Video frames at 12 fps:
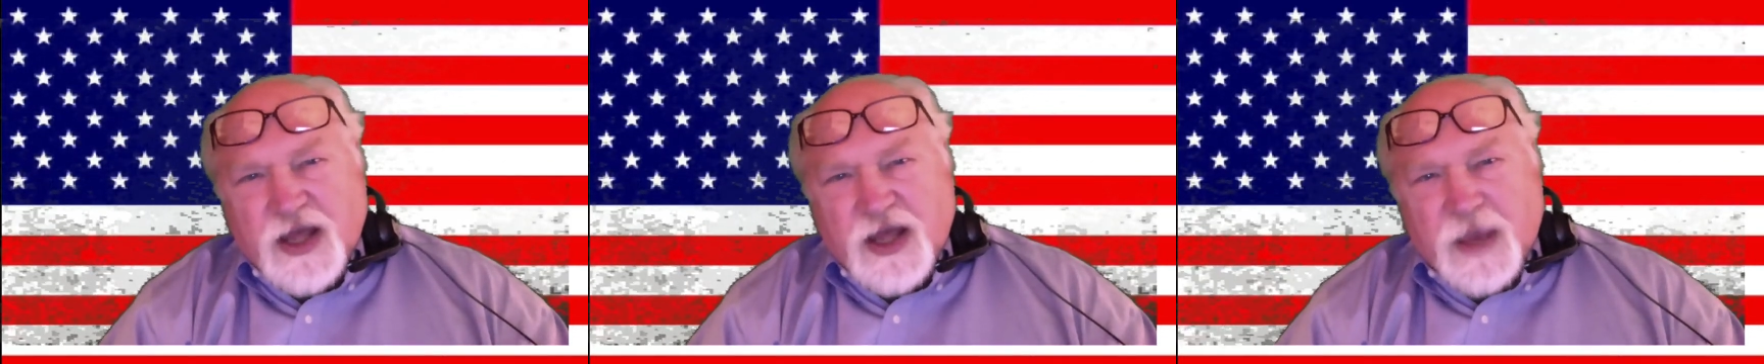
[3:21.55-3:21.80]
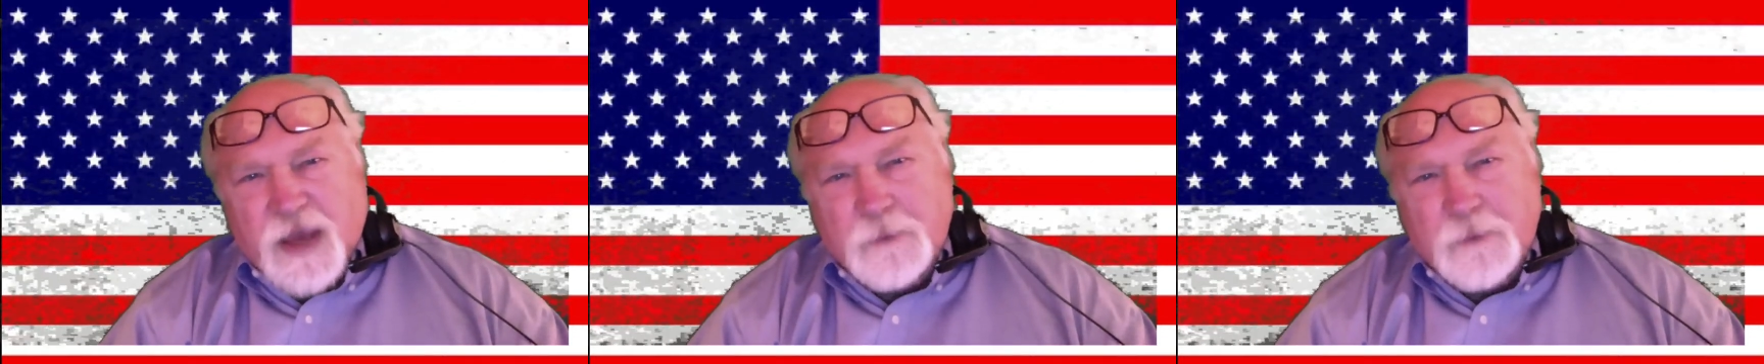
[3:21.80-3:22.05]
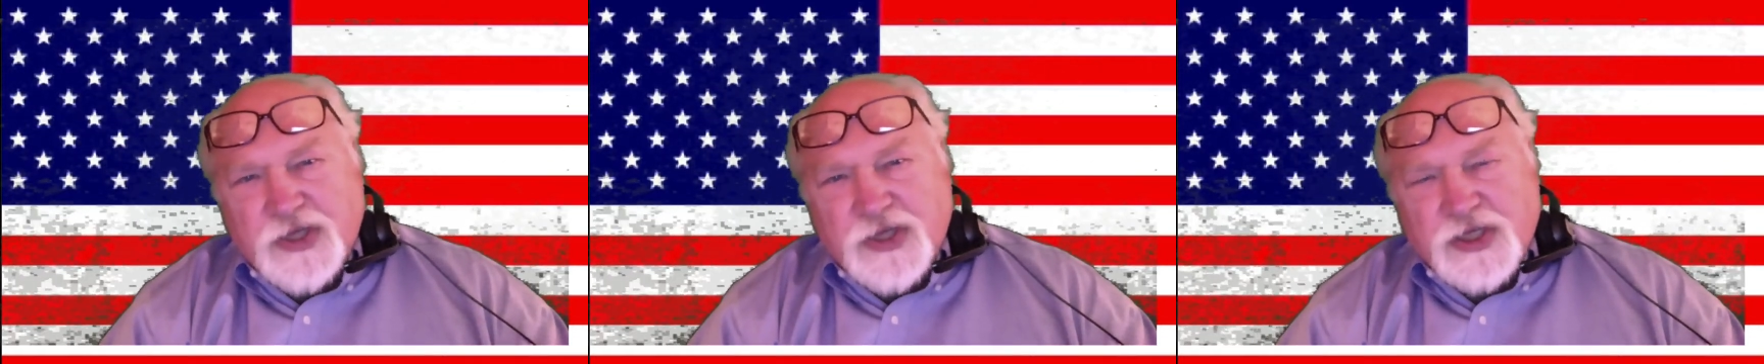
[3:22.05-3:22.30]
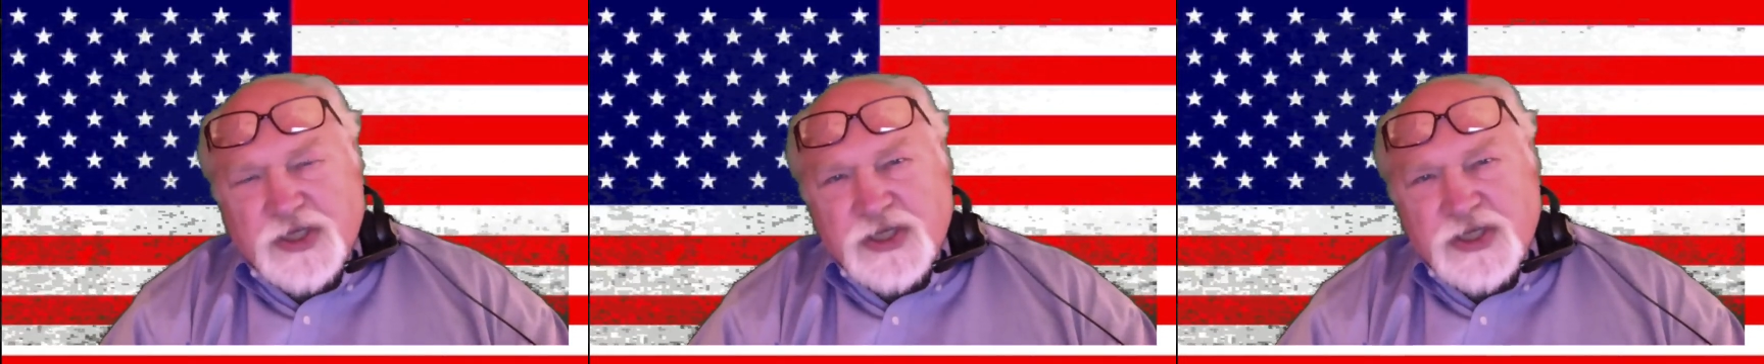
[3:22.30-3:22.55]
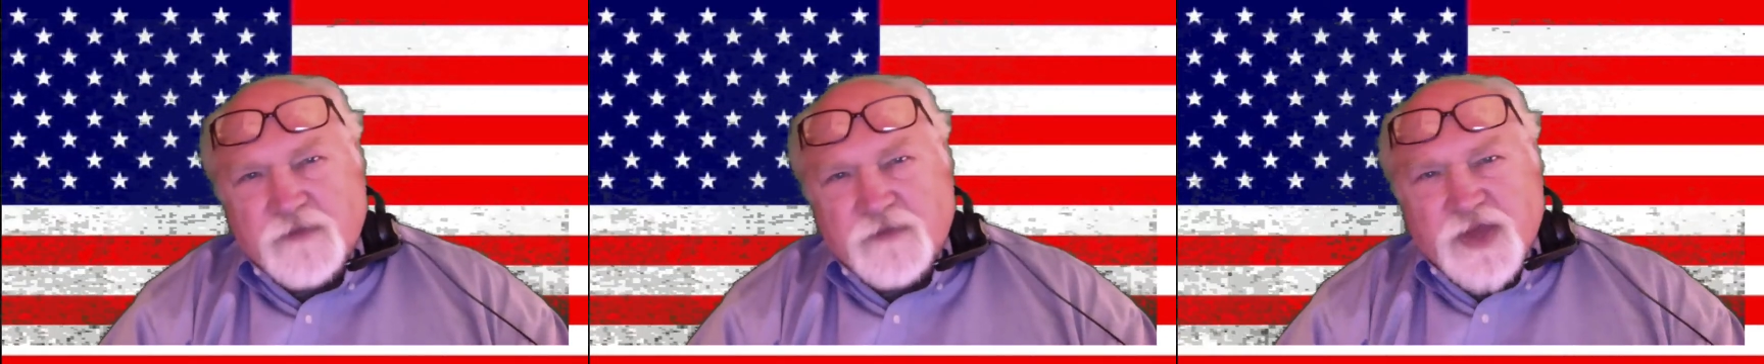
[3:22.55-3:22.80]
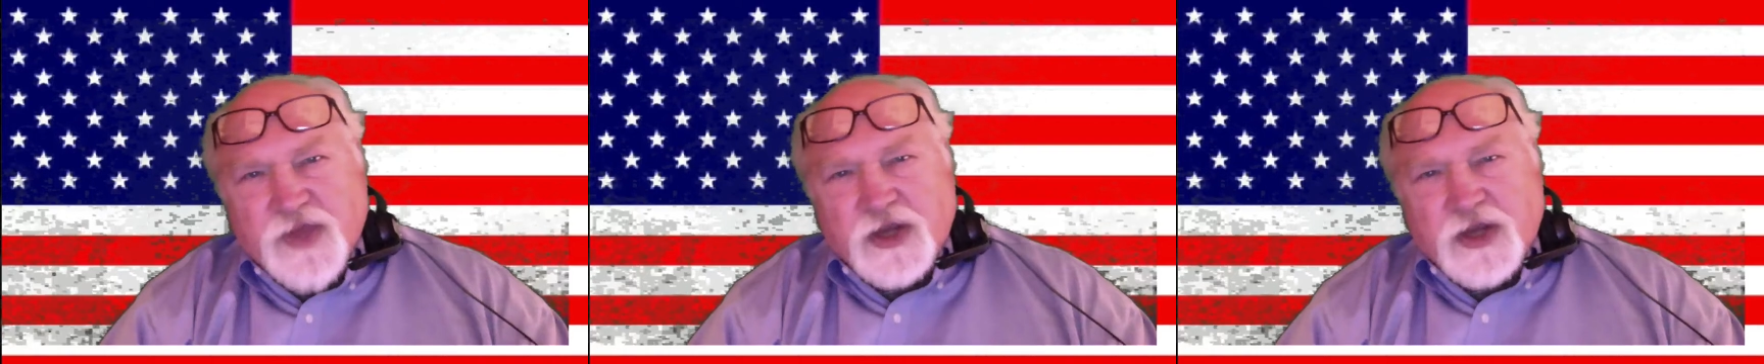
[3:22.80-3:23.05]
ambitious,
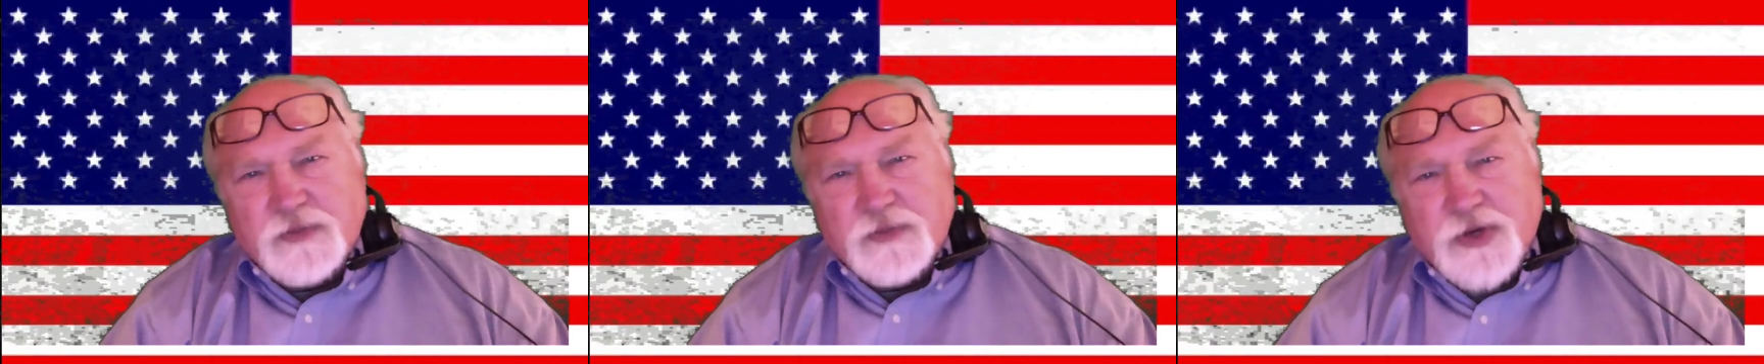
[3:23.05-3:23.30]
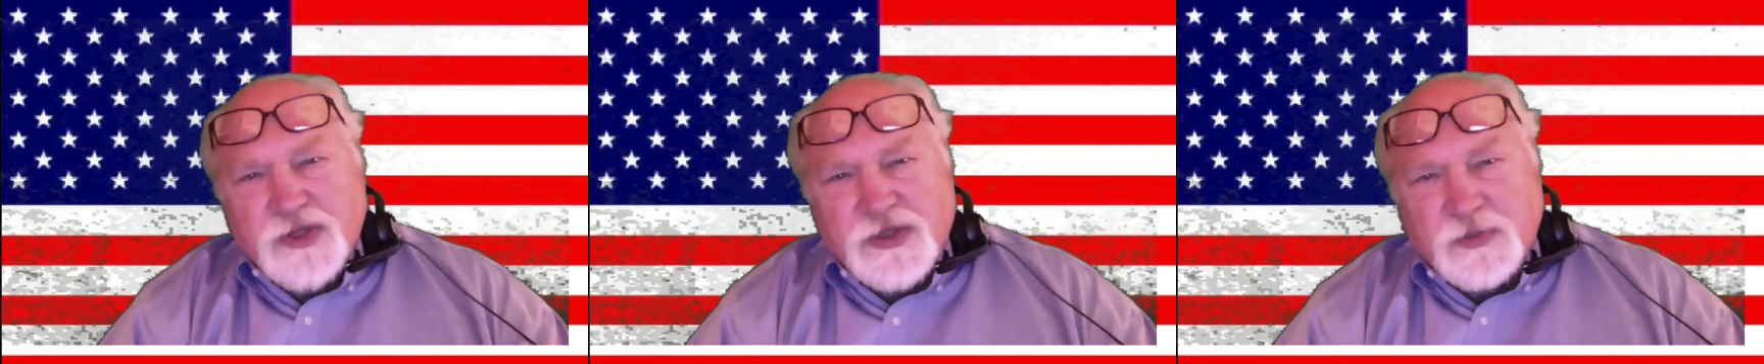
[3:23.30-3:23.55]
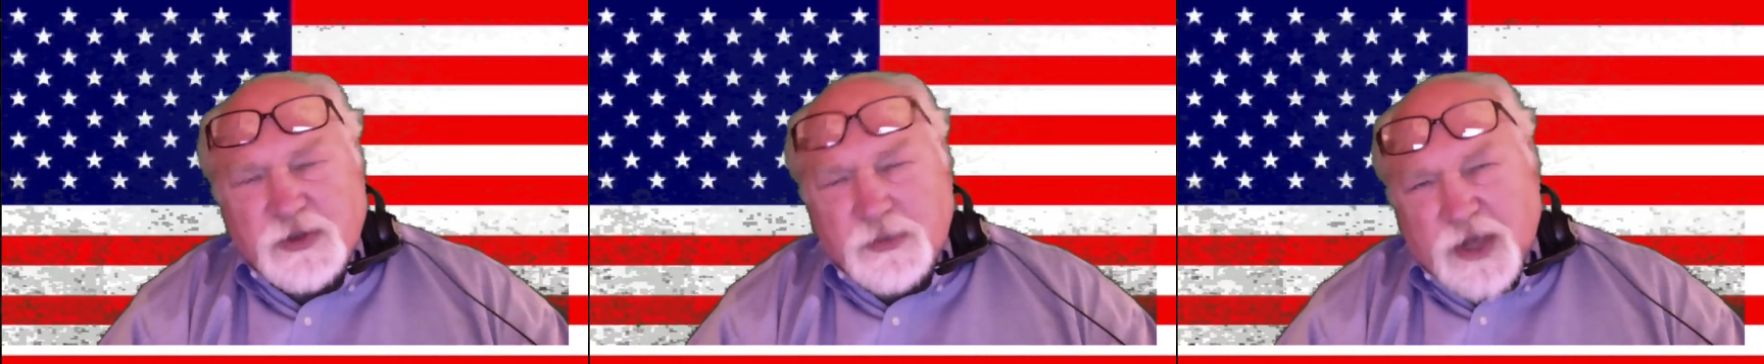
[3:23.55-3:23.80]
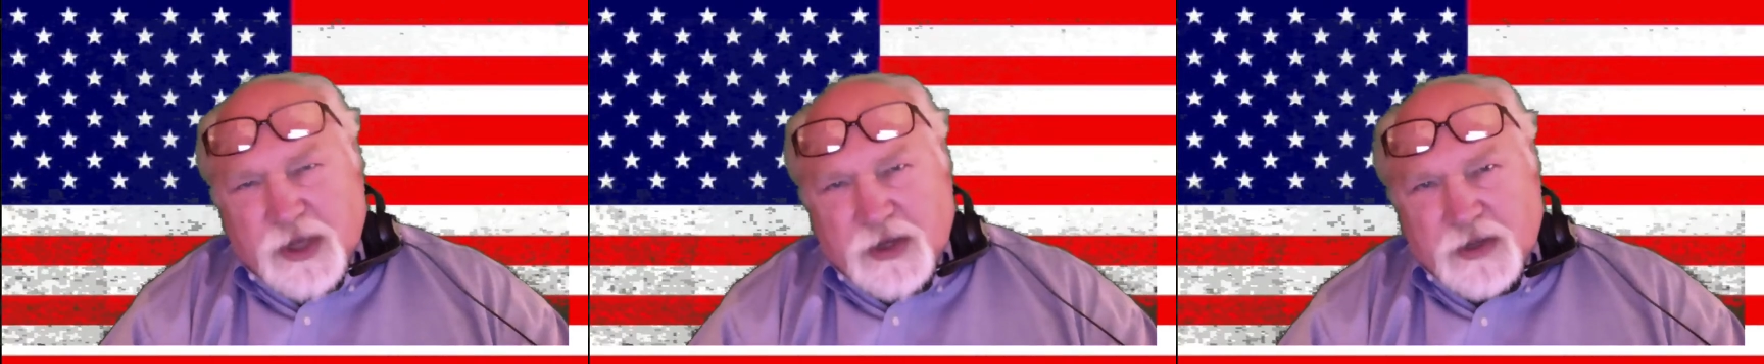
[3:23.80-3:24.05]
and unprincipled men.